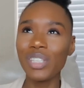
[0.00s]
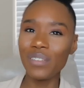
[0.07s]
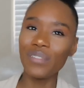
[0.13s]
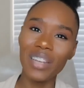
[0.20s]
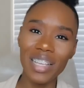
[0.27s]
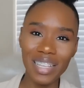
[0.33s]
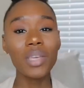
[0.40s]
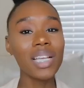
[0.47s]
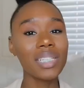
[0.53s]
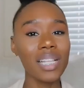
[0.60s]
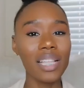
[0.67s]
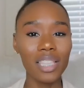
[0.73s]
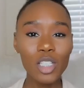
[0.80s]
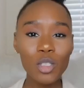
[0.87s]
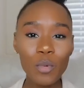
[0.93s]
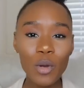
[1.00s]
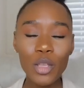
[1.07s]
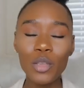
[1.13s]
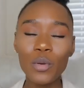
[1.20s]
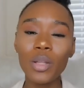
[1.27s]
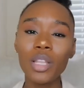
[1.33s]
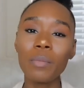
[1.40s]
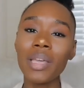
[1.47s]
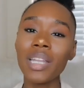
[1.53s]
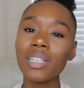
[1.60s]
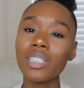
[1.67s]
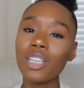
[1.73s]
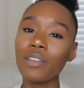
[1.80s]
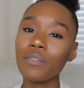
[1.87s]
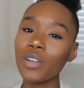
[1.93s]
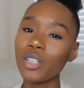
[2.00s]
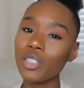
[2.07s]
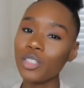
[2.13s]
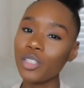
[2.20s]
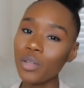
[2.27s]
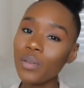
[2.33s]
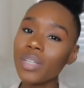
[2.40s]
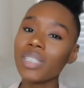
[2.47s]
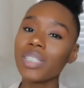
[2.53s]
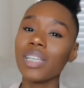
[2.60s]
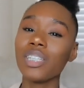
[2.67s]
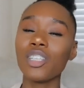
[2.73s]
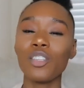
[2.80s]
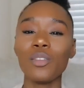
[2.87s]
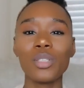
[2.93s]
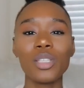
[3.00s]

unit, because at this point you only made it to your first duty station.